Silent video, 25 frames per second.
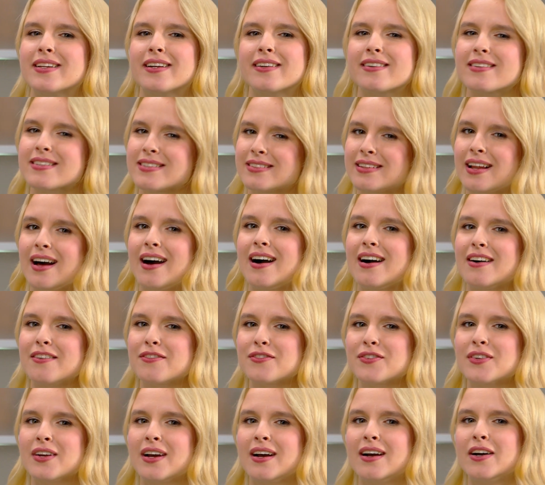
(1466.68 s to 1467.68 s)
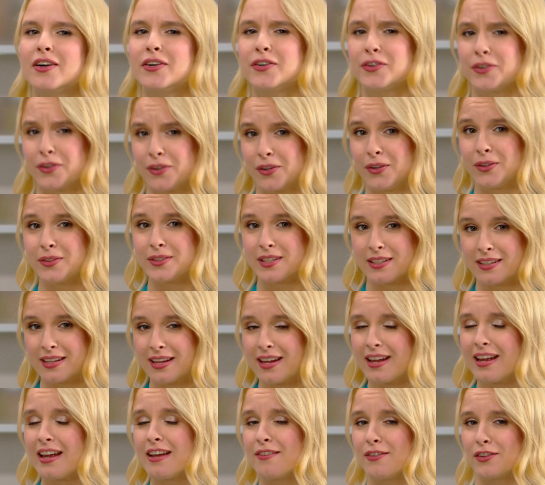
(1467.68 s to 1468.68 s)
Yaroslav ruled in
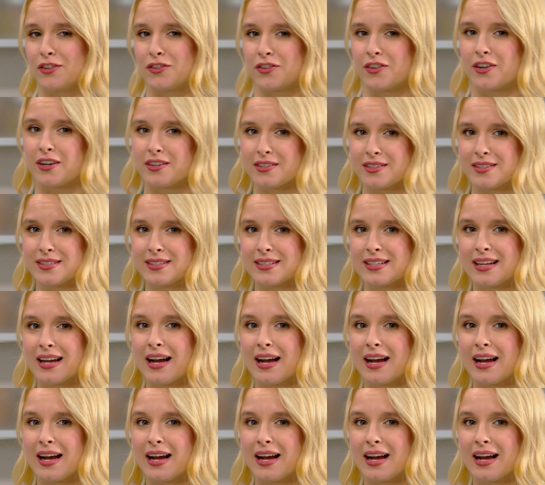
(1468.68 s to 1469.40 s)
Kyiv and us.